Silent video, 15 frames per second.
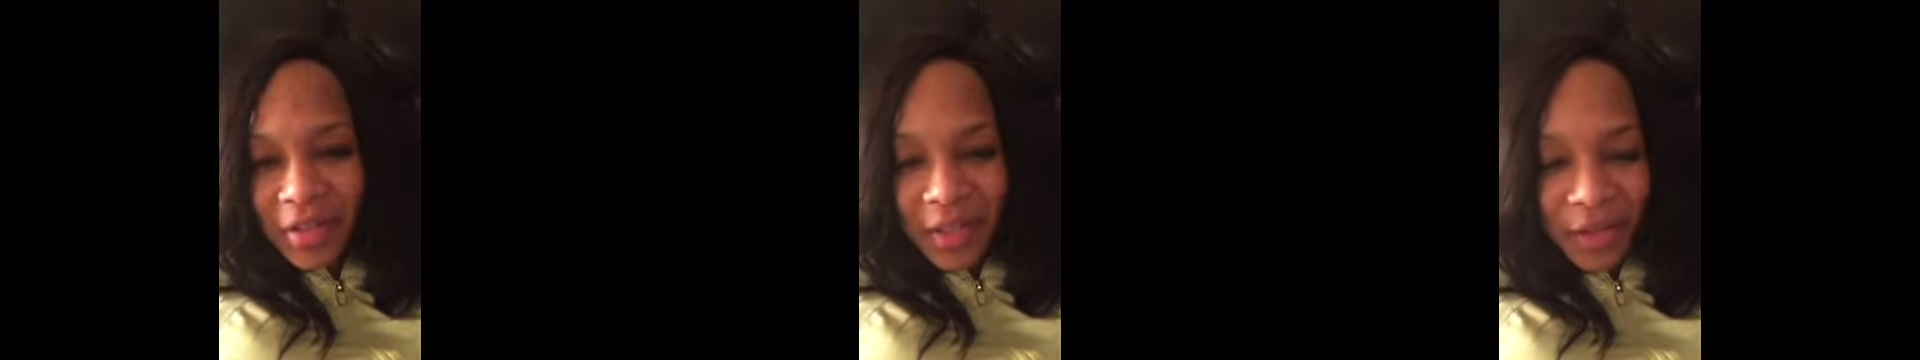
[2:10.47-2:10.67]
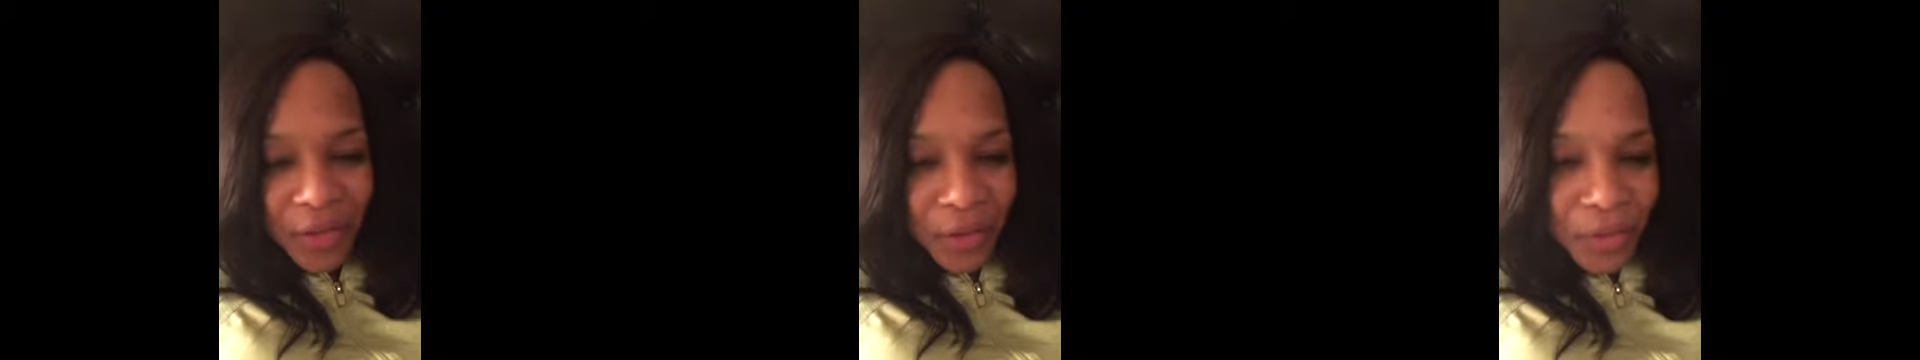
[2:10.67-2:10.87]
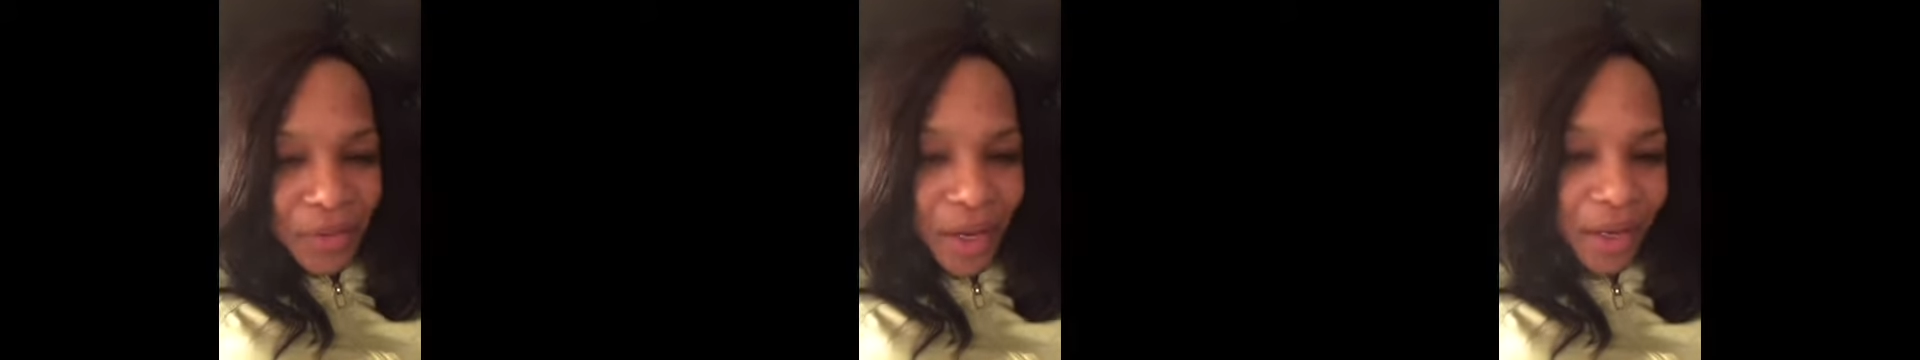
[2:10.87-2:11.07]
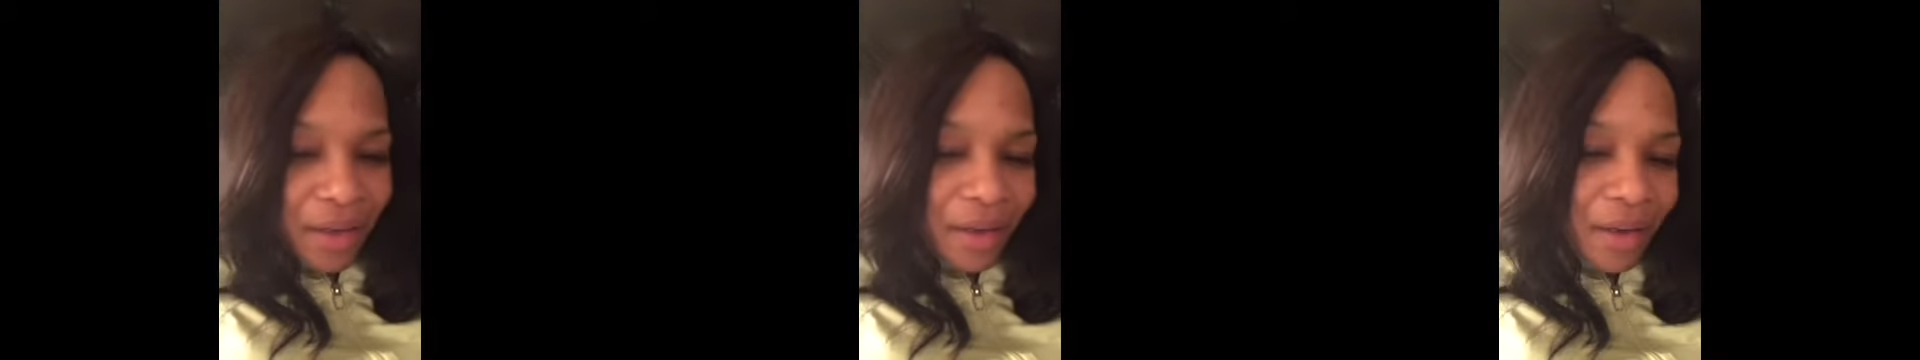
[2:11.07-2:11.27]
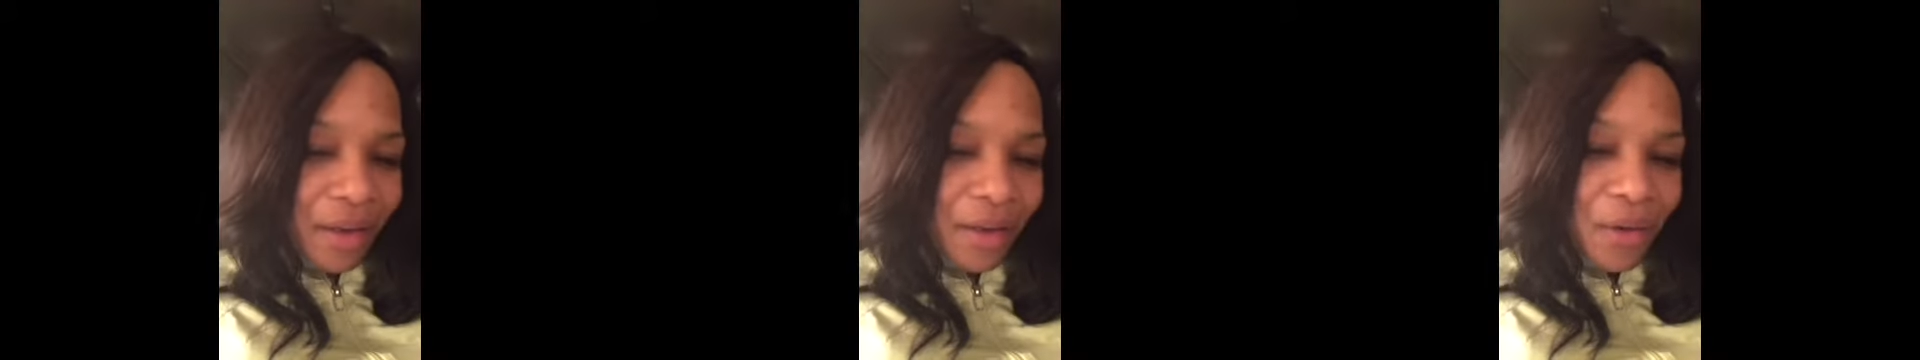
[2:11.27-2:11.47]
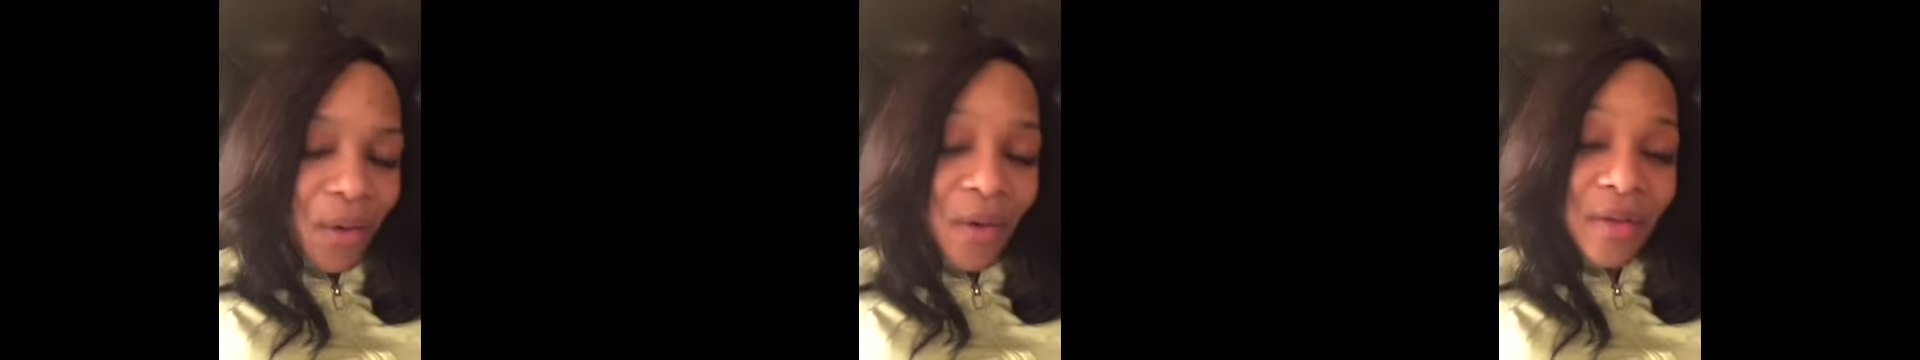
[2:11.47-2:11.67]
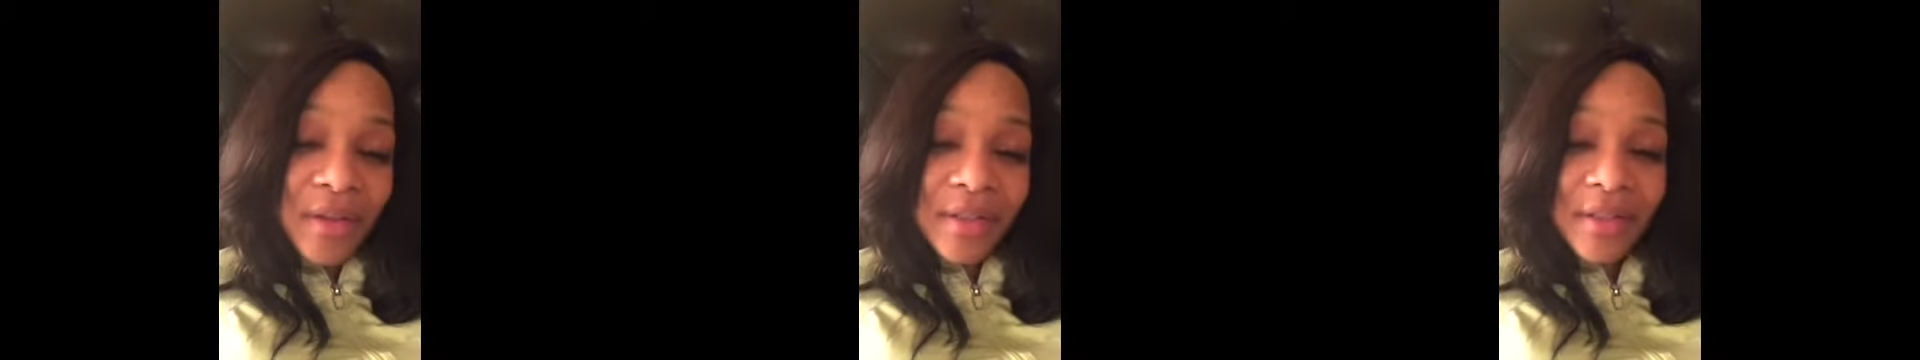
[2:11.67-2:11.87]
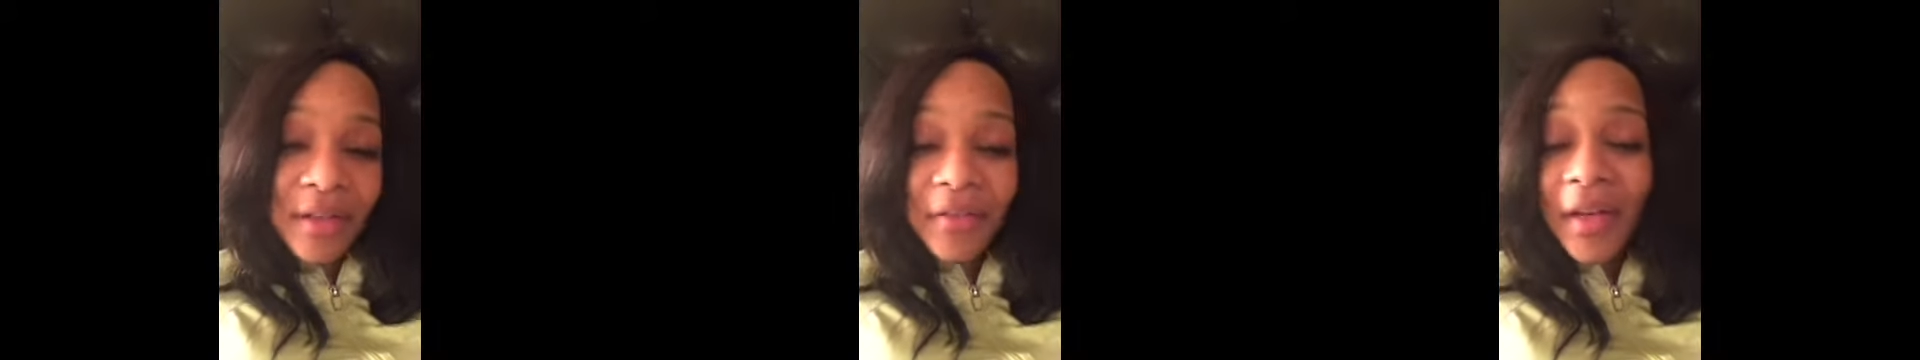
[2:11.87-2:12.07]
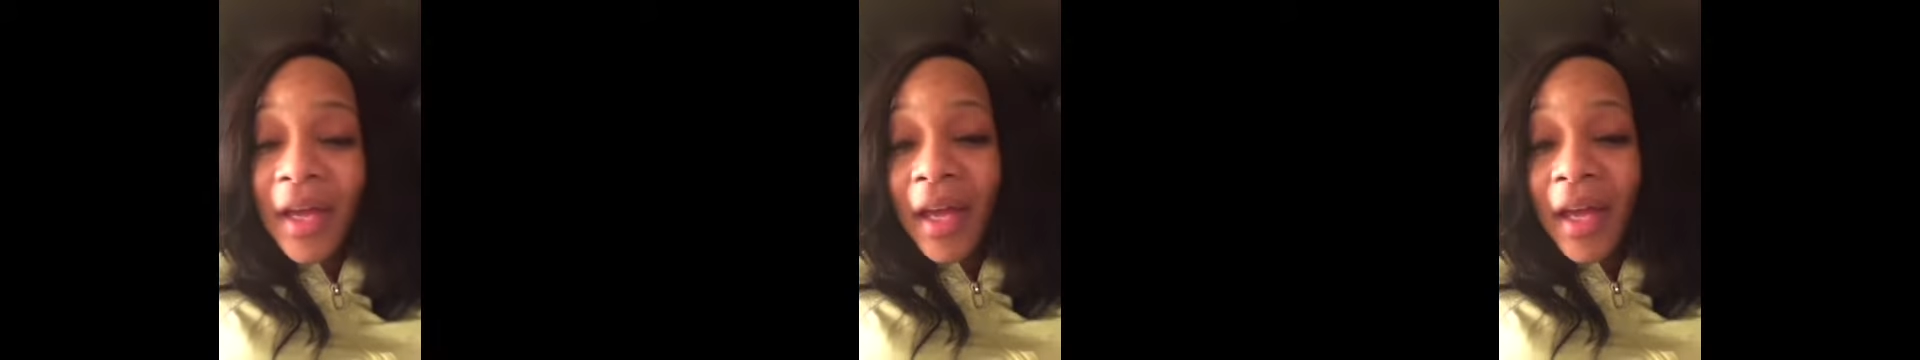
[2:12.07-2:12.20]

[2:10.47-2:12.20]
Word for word: that they're taking and all this stuff.